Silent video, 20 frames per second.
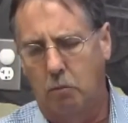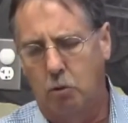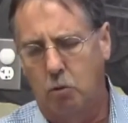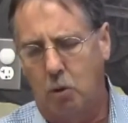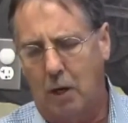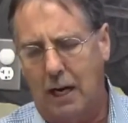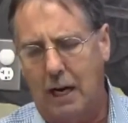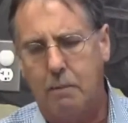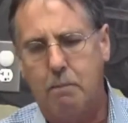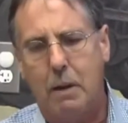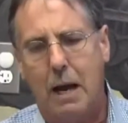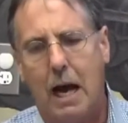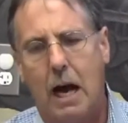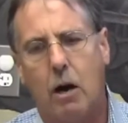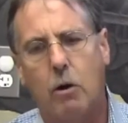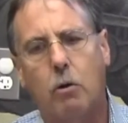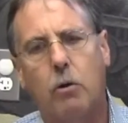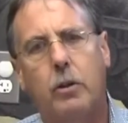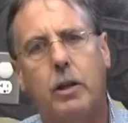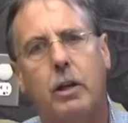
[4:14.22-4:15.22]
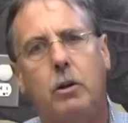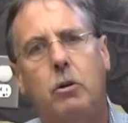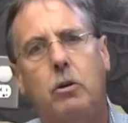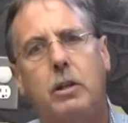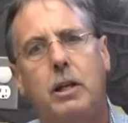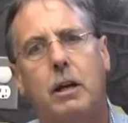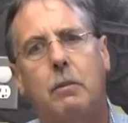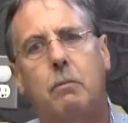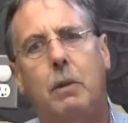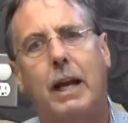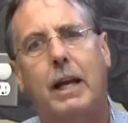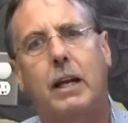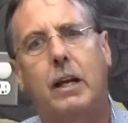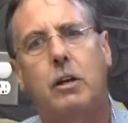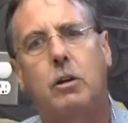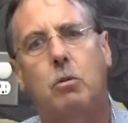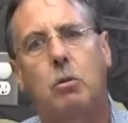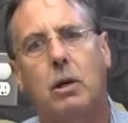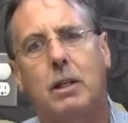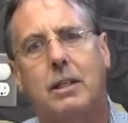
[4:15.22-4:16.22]
dry powder that you then make
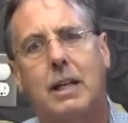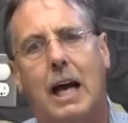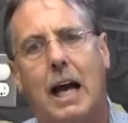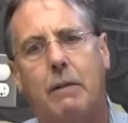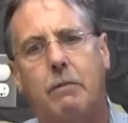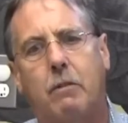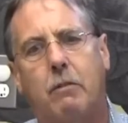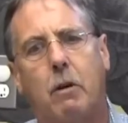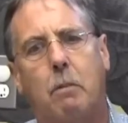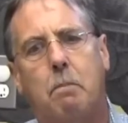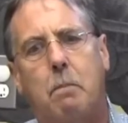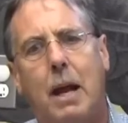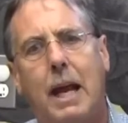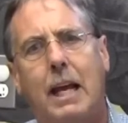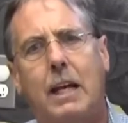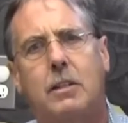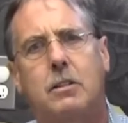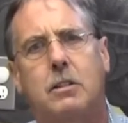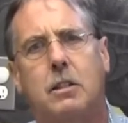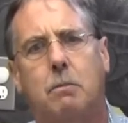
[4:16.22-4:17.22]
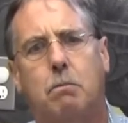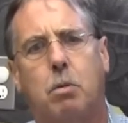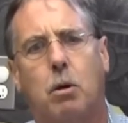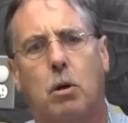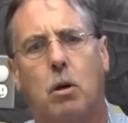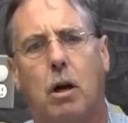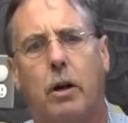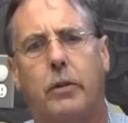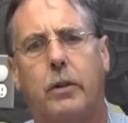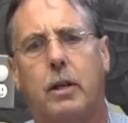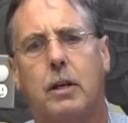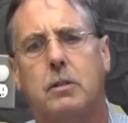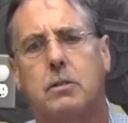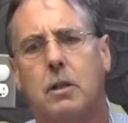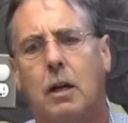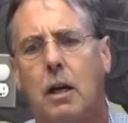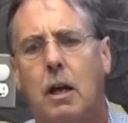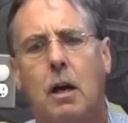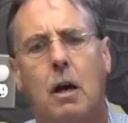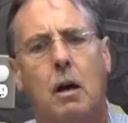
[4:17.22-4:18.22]
into a type of a paste that put on
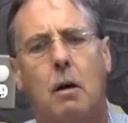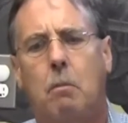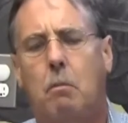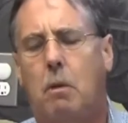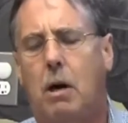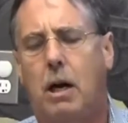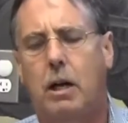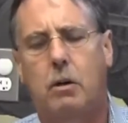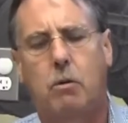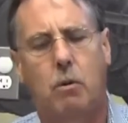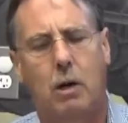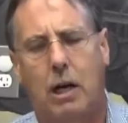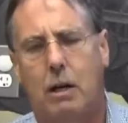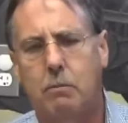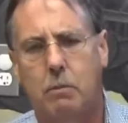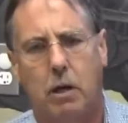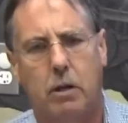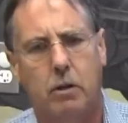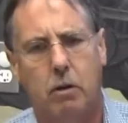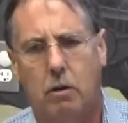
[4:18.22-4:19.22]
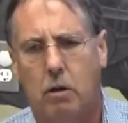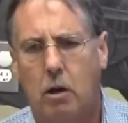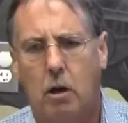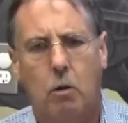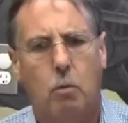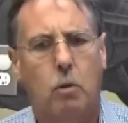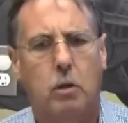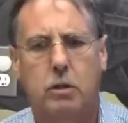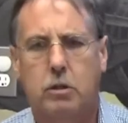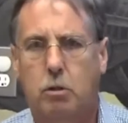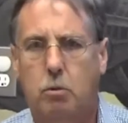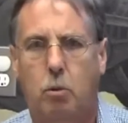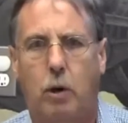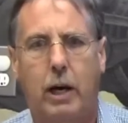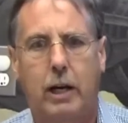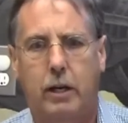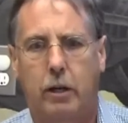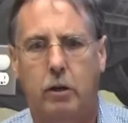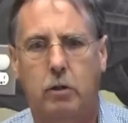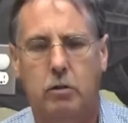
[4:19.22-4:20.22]
this. My grandmother was
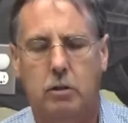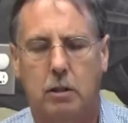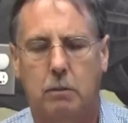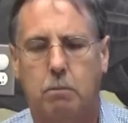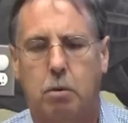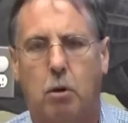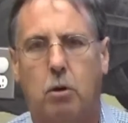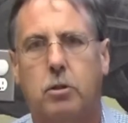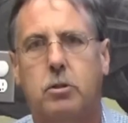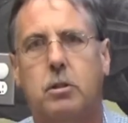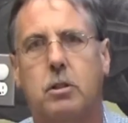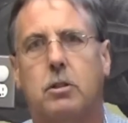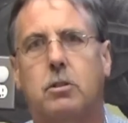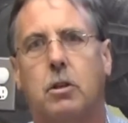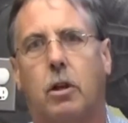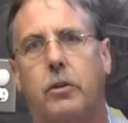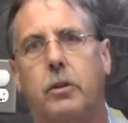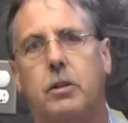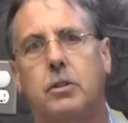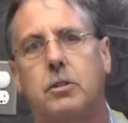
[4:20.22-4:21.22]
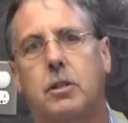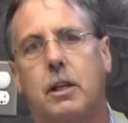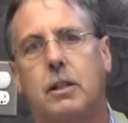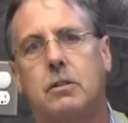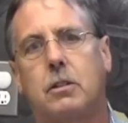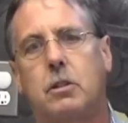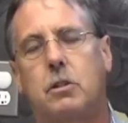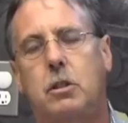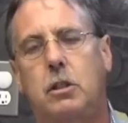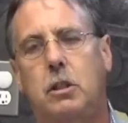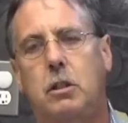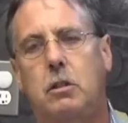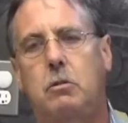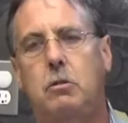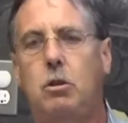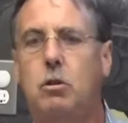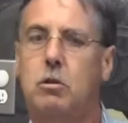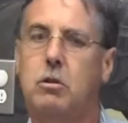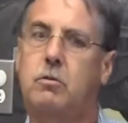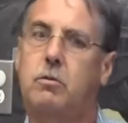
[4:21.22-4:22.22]
great at using poultice on these things, and she
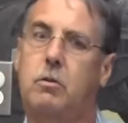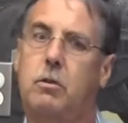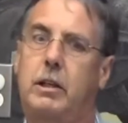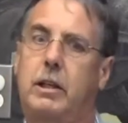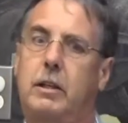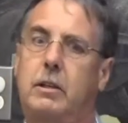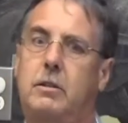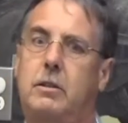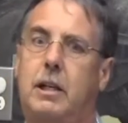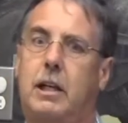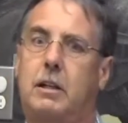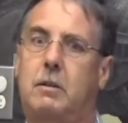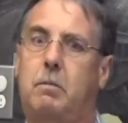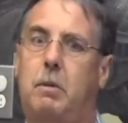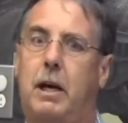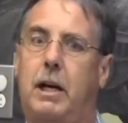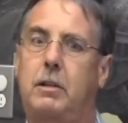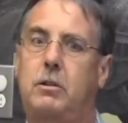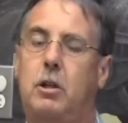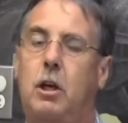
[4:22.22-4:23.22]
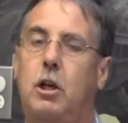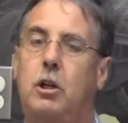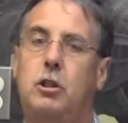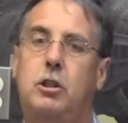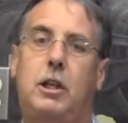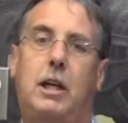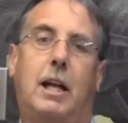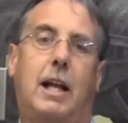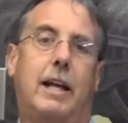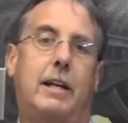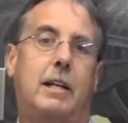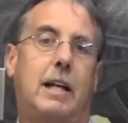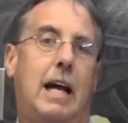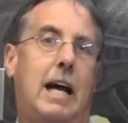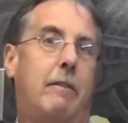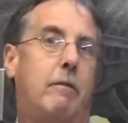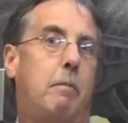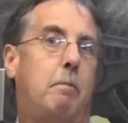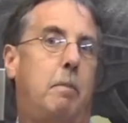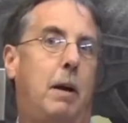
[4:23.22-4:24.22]
used for insect bites, she liked to
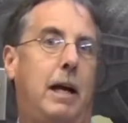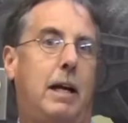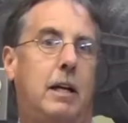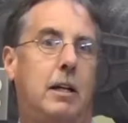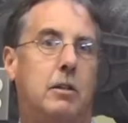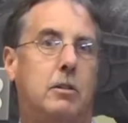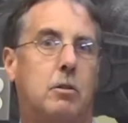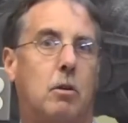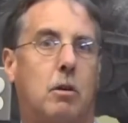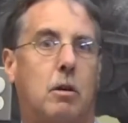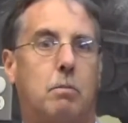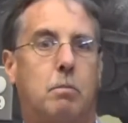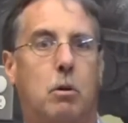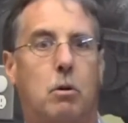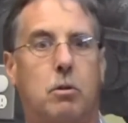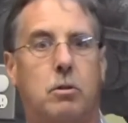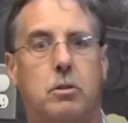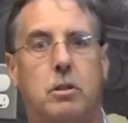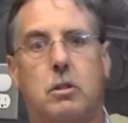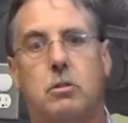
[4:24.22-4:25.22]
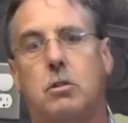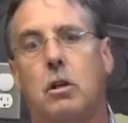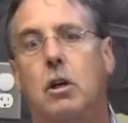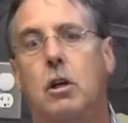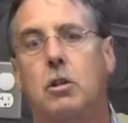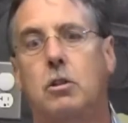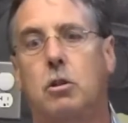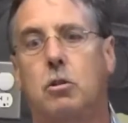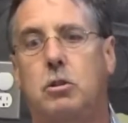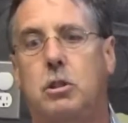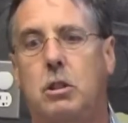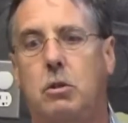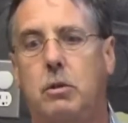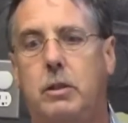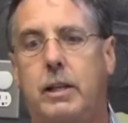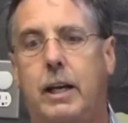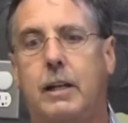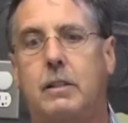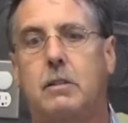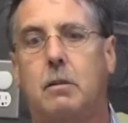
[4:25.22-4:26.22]
have a baking soda poultice. So she
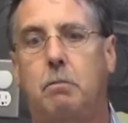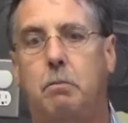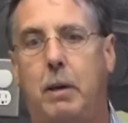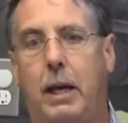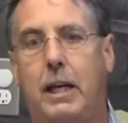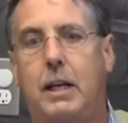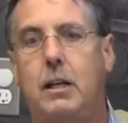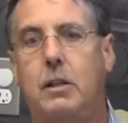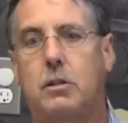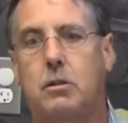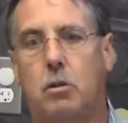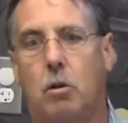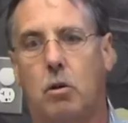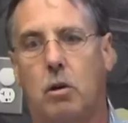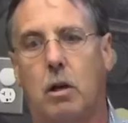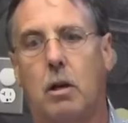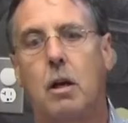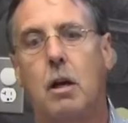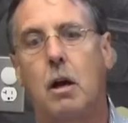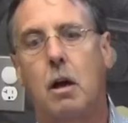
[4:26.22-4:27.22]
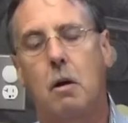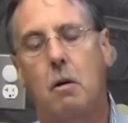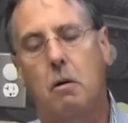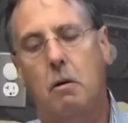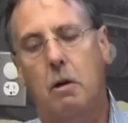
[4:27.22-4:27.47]
would take some baking soda,